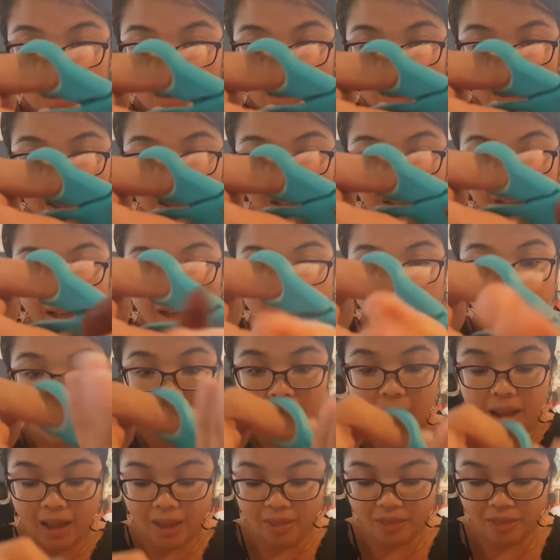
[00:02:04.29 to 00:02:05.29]
like that
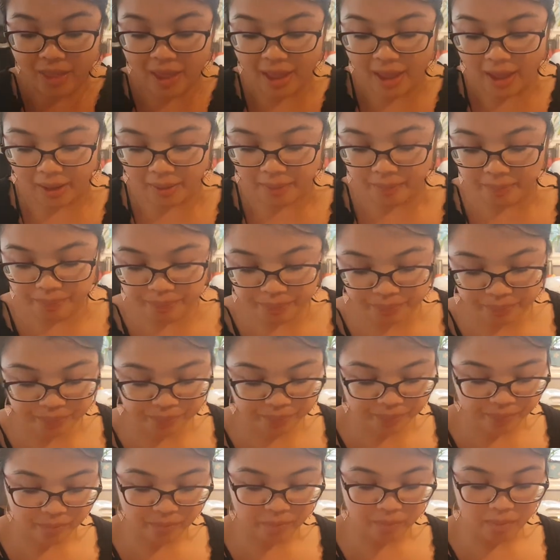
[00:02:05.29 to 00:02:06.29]
and then
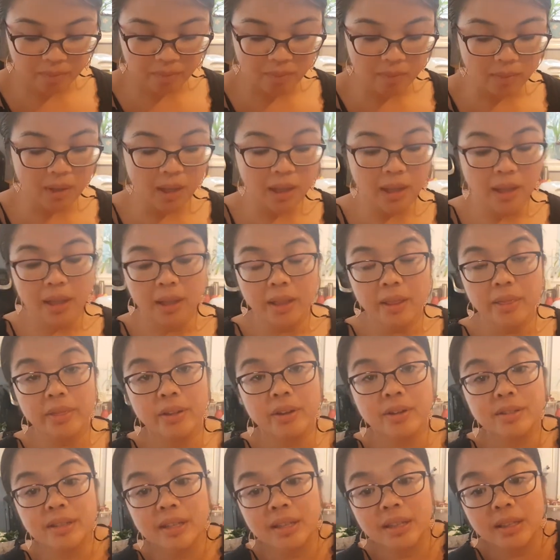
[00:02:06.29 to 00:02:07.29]

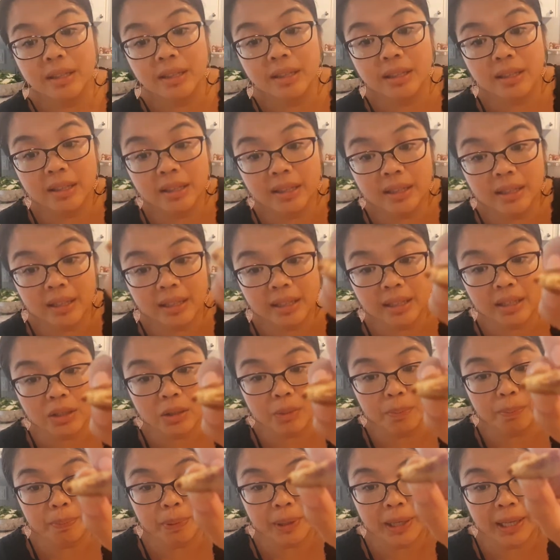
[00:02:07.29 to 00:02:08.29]
there's a
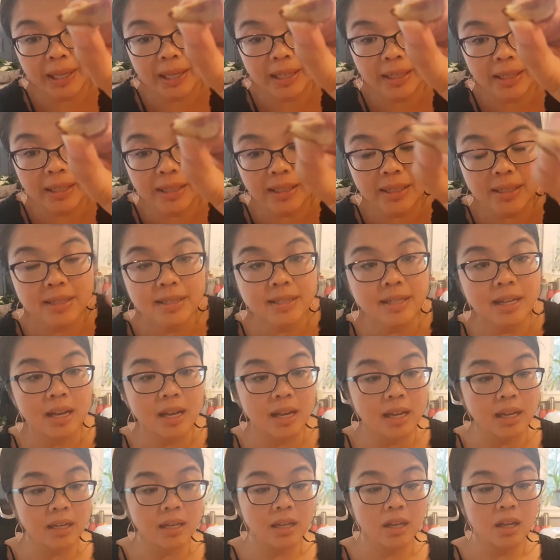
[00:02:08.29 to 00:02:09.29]
little pit
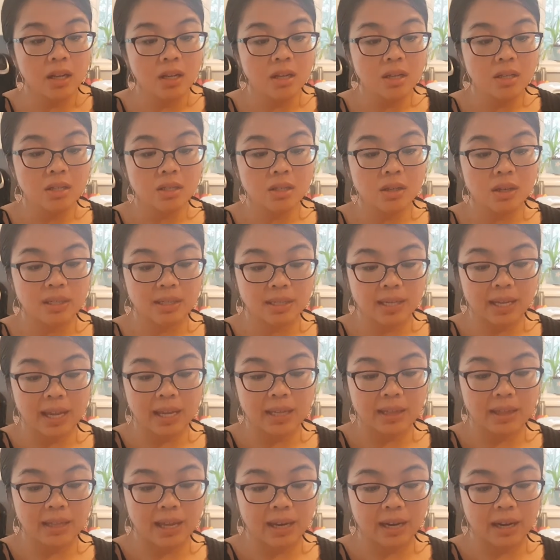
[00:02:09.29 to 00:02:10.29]
inside so I
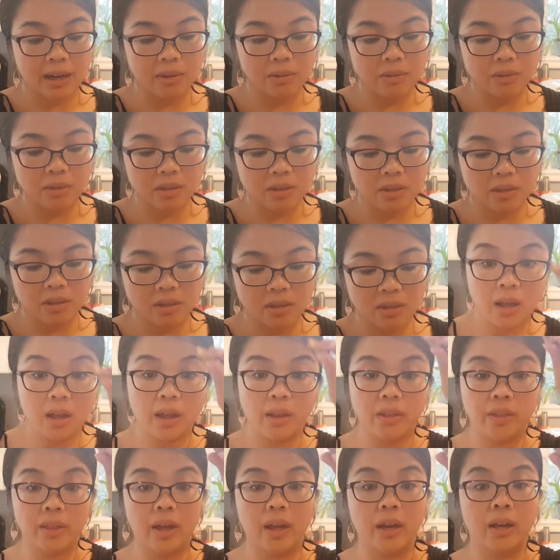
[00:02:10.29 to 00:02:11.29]
take that out
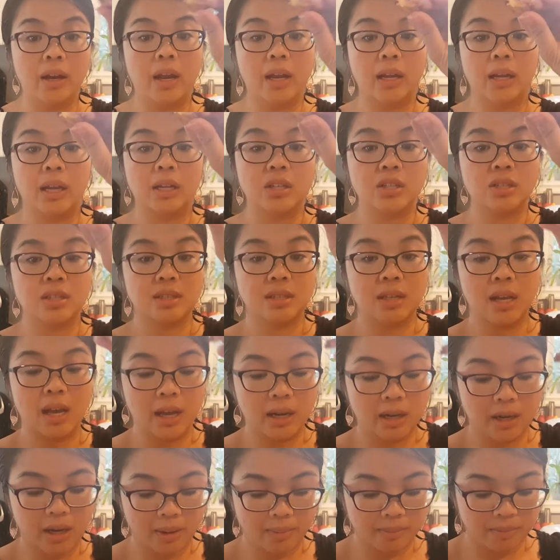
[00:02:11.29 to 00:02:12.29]
and then I just
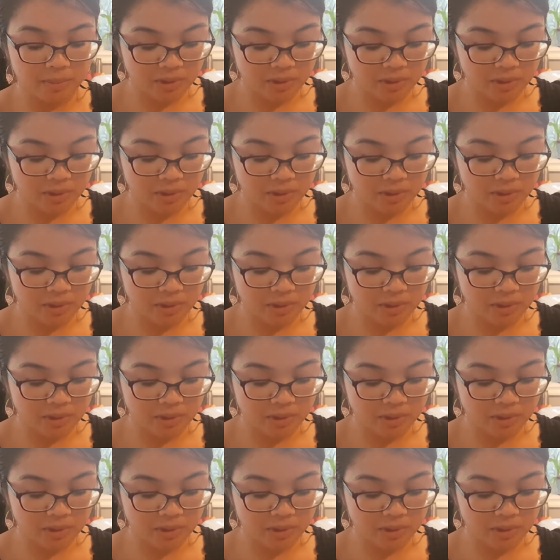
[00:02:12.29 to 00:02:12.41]
cut it up